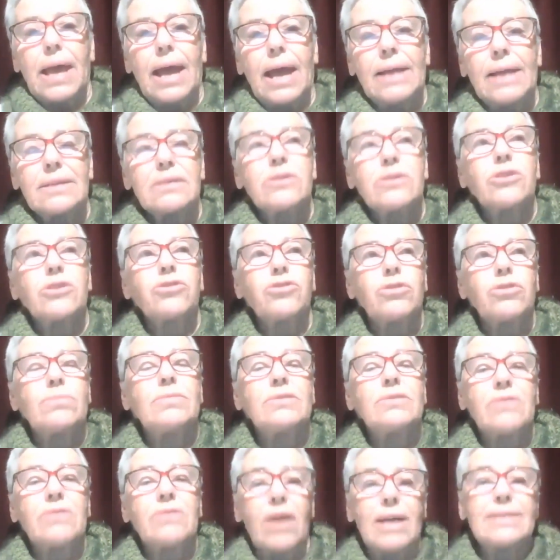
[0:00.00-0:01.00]
under the
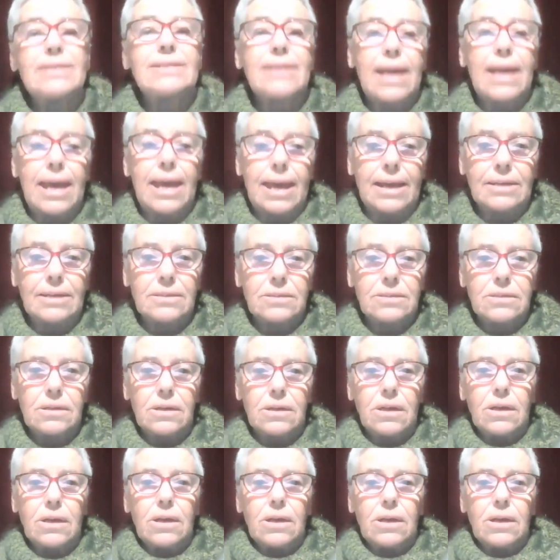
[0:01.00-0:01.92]
Human Rights Act.